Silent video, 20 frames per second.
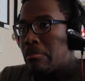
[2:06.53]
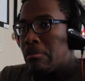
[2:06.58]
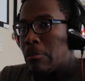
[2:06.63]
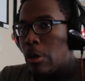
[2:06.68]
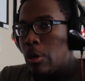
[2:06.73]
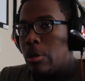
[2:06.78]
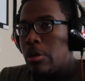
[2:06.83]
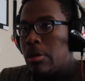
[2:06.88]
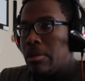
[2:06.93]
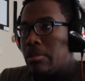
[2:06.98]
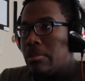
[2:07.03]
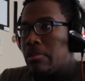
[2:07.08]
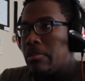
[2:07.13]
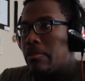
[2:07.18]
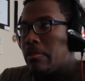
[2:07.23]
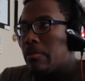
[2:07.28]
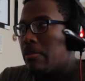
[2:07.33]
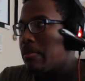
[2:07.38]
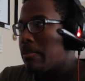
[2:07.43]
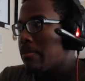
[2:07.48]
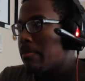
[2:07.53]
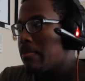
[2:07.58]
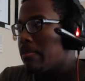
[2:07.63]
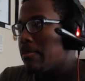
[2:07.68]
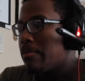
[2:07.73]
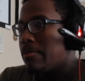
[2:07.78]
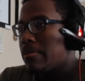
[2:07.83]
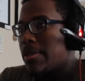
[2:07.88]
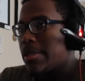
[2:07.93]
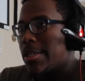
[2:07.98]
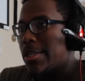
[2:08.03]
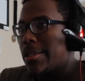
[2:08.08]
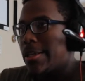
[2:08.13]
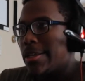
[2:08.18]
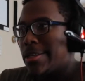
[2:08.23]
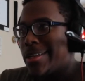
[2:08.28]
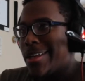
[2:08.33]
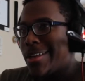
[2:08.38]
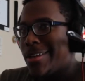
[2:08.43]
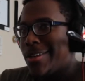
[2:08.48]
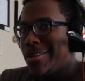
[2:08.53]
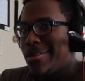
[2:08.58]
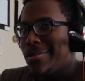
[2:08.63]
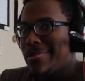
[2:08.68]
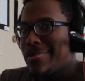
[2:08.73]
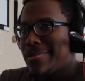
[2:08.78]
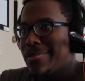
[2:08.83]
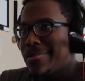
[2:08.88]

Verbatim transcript: Okay. Is, it, is that it?